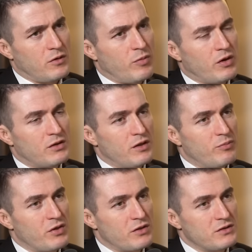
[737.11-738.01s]
about the
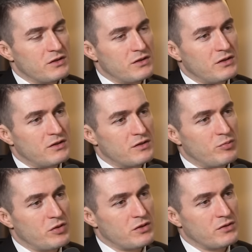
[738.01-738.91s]
appearance and the
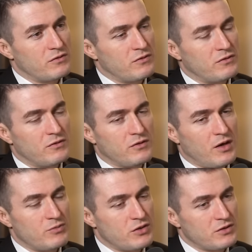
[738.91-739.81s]
disappearance of
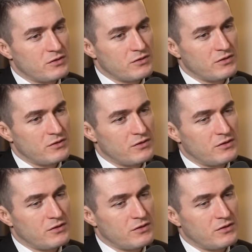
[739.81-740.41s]
objects yeah